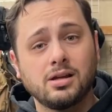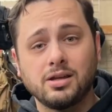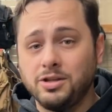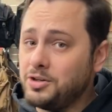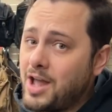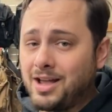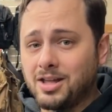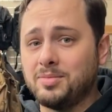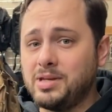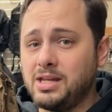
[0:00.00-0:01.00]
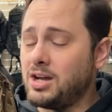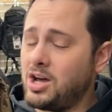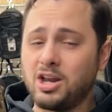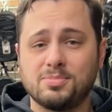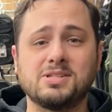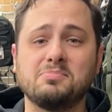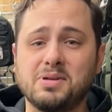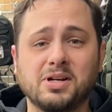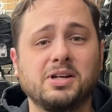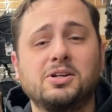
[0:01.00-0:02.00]
You're not going to be 100%
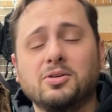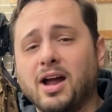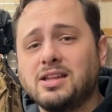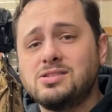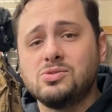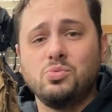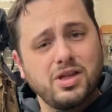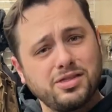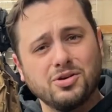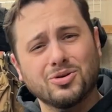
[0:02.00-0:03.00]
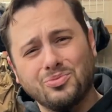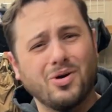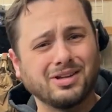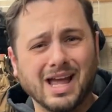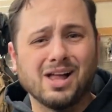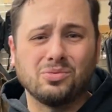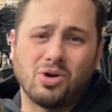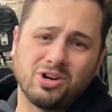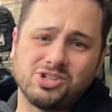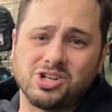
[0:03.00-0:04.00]
period correct with your 1-gallon
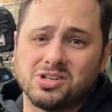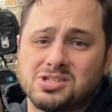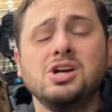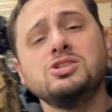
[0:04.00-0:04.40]
water jugs.